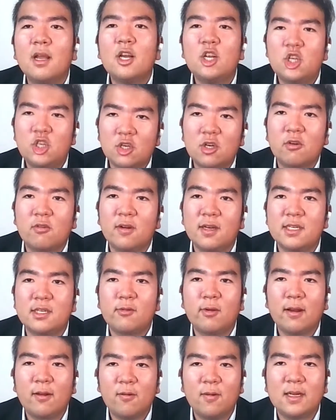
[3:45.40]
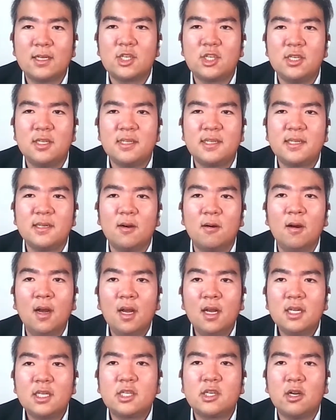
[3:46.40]
Sure, Chris, great question. So
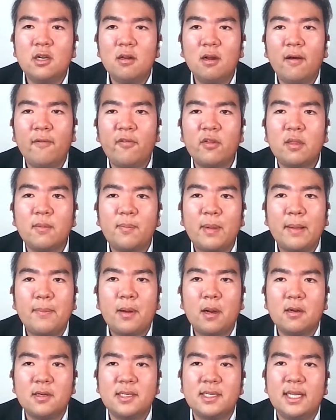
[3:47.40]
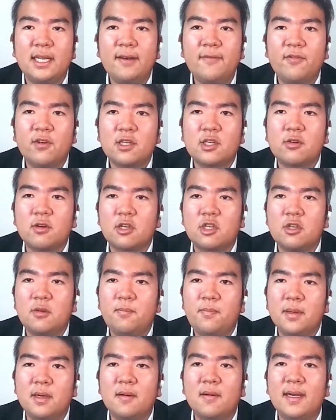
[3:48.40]
starting off with the bipartisan infrastructure
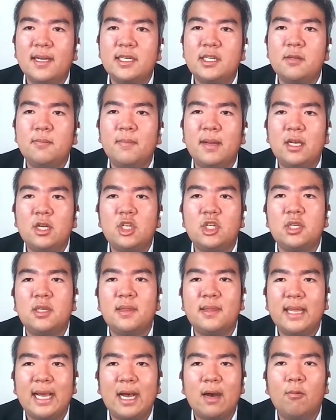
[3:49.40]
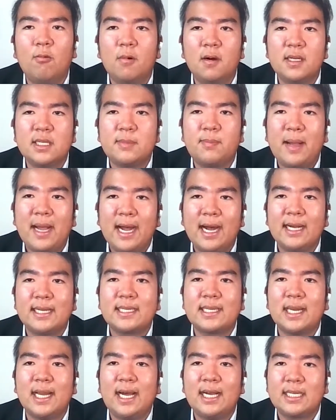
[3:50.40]
bill, as you mentioned, that was
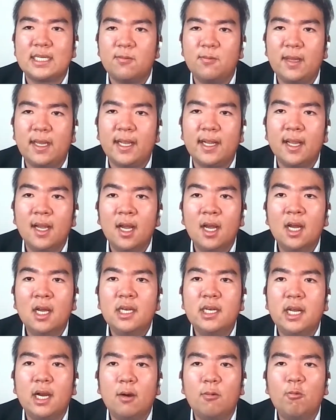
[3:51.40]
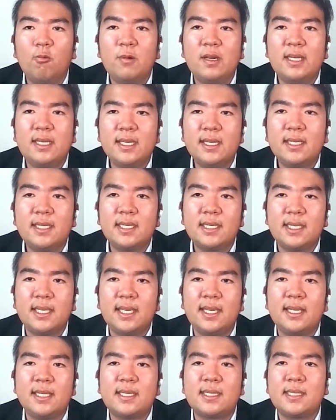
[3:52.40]
passed last week. Now, we did
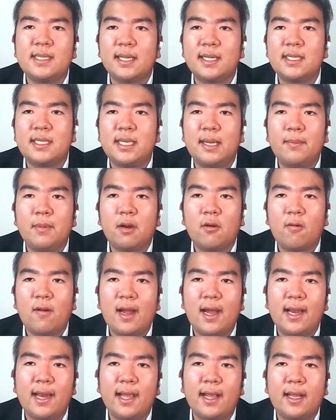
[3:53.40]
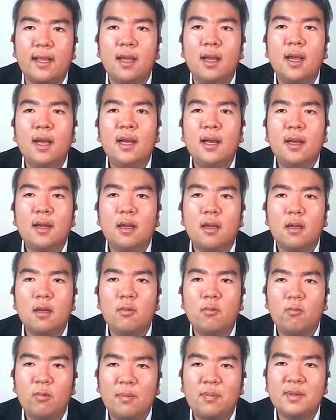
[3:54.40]
see 6 Democratic
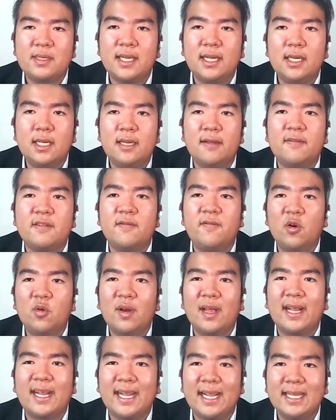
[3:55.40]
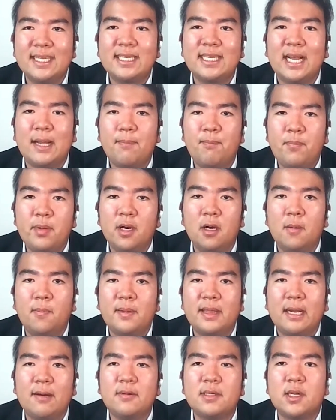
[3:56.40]
representatives vote against that bill,
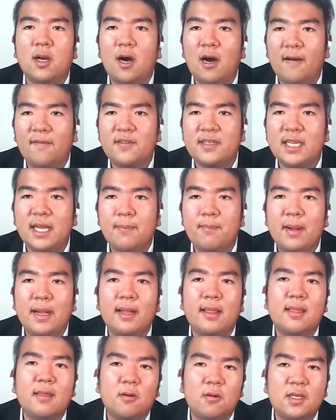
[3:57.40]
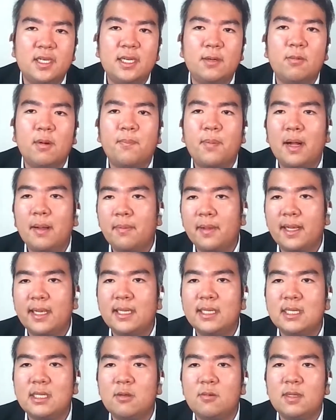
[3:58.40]
but that was offset by 13
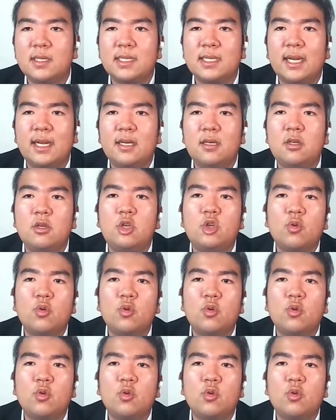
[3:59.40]
Republicans who decided to